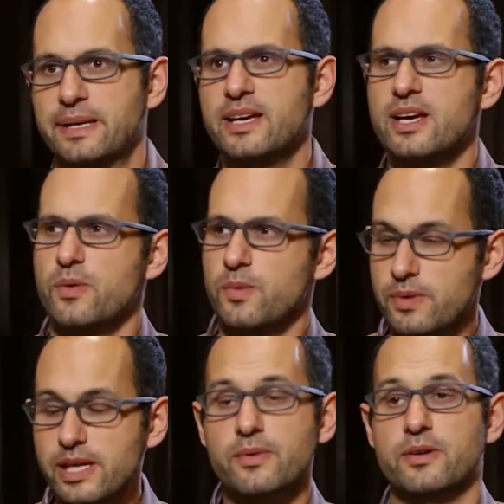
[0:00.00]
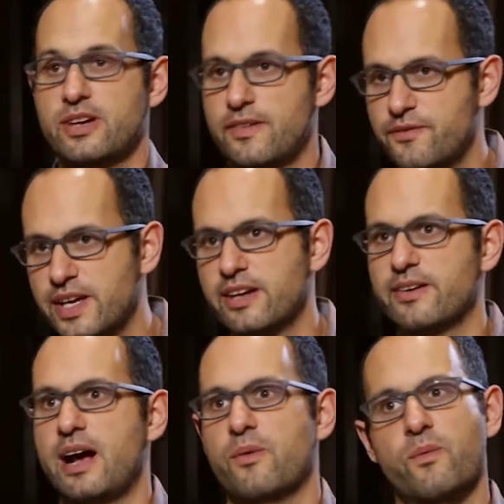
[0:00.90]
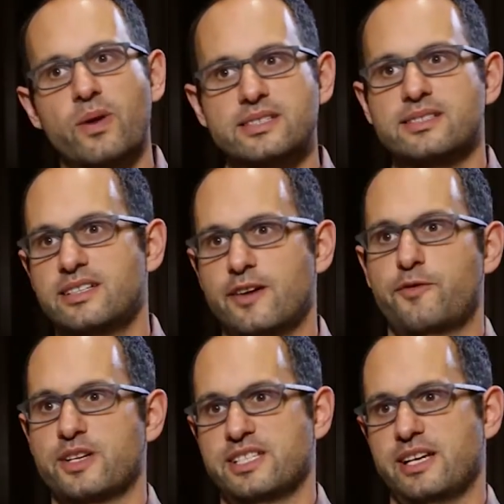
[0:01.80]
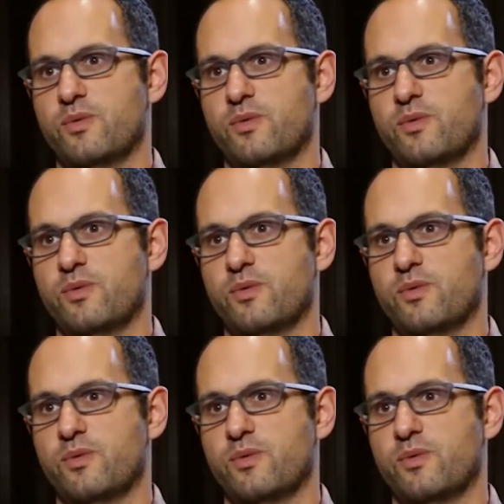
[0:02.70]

And we really were trying to figure out what's the difference here?